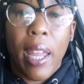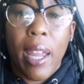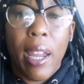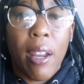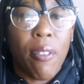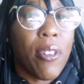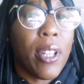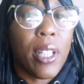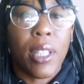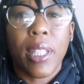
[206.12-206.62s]

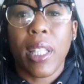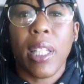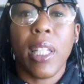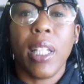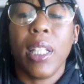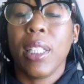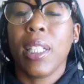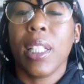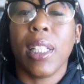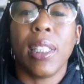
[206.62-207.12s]

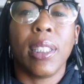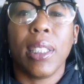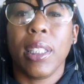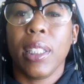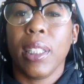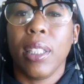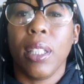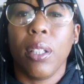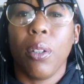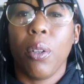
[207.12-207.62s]
everything
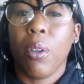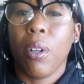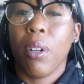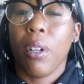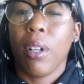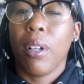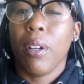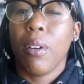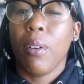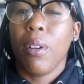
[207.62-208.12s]
doesn't
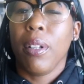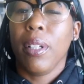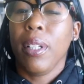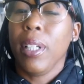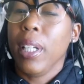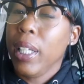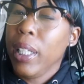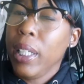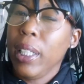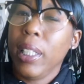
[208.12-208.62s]

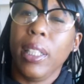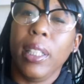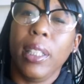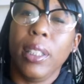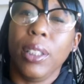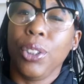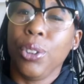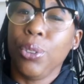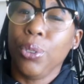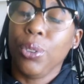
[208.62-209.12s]

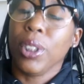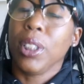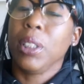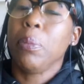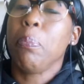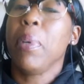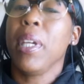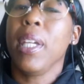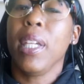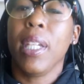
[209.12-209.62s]
need you to
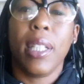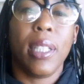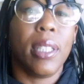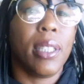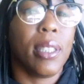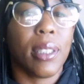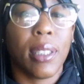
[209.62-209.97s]
speak.